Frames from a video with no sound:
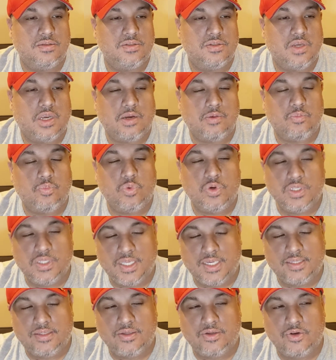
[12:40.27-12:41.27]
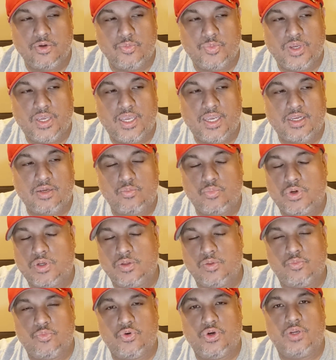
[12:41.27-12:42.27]
So I would like to go back and
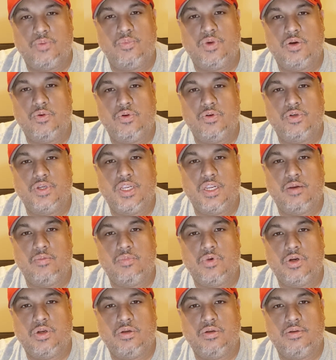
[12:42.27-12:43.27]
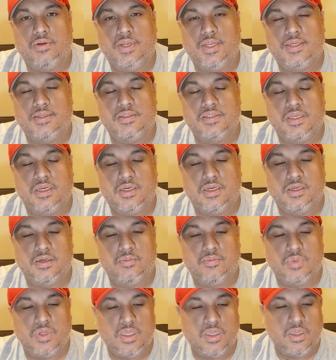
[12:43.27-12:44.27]
probably bring my real camera next
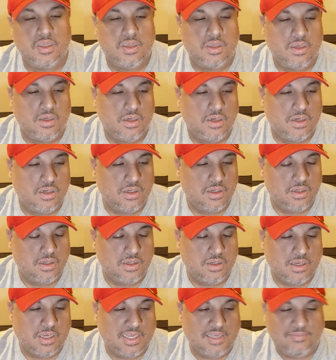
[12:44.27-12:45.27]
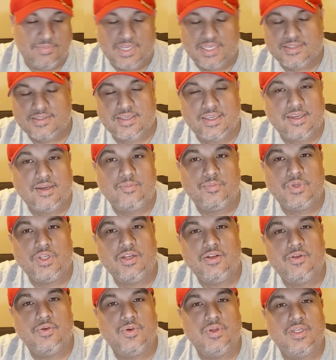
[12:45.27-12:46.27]
time. I'm not saying I'm
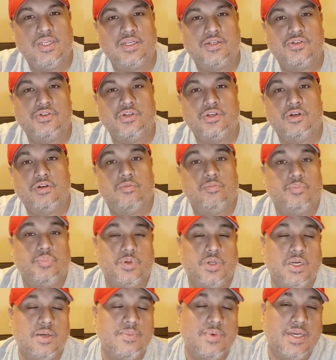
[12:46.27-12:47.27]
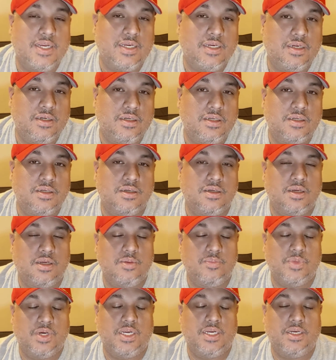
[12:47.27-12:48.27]
going to do it next year, but I might.
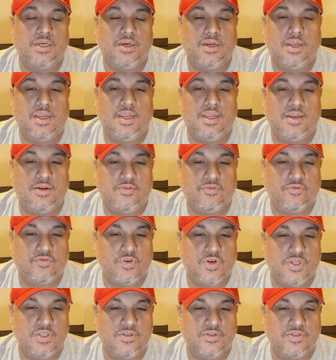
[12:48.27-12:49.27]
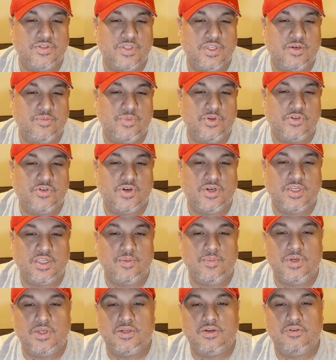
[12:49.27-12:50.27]
I might. I have friends that have been trying
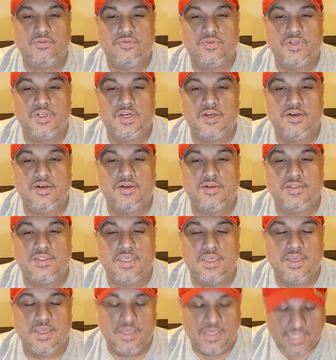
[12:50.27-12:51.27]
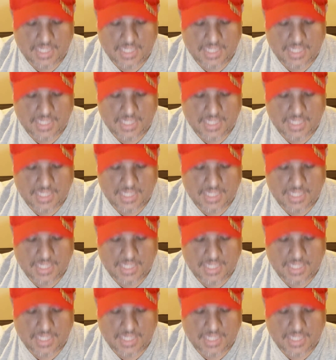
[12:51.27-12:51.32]
to get me to go for years.